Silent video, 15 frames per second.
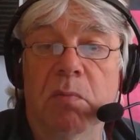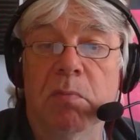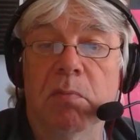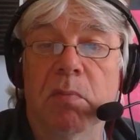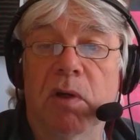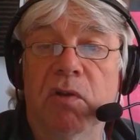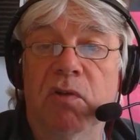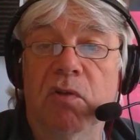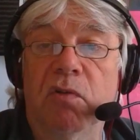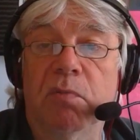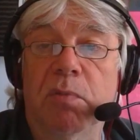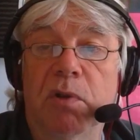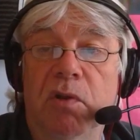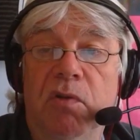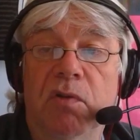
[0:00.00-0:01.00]
myself
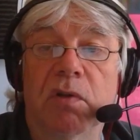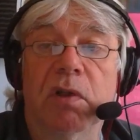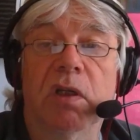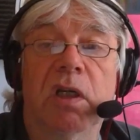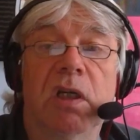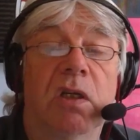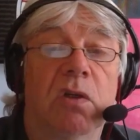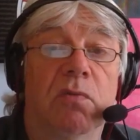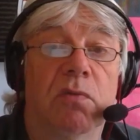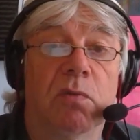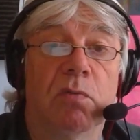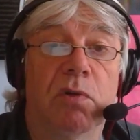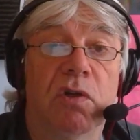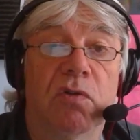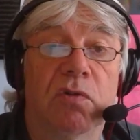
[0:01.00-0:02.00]
personally over the
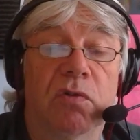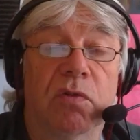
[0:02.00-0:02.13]
winter of